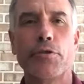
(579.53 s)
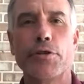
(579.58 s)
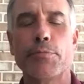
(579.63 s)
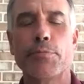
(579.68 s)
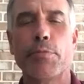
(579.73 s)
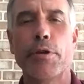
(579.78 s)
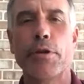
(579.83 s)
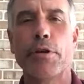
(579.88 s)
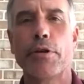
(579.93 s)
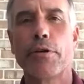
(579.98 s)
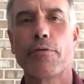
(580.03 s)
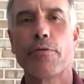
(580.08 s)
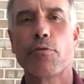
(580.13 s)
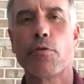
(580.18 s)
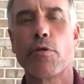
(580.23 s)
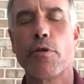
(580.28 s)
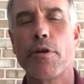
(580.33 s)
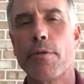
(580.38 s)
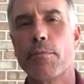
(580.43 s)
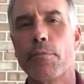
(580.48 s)
who's been here
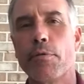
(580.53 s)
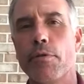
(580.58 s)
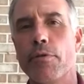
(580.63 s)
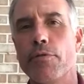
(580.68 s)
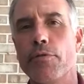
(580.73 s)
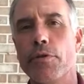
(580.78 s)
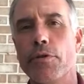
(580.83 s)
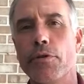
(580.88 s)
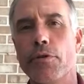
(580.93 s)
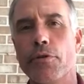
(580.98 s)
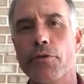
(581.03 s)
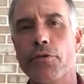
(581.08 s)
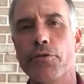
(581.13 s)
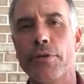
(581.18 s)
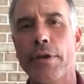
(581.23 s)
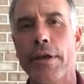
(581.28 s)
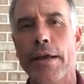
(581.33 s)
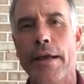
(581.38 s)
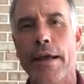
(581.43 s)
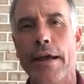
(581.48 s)
for a number of years.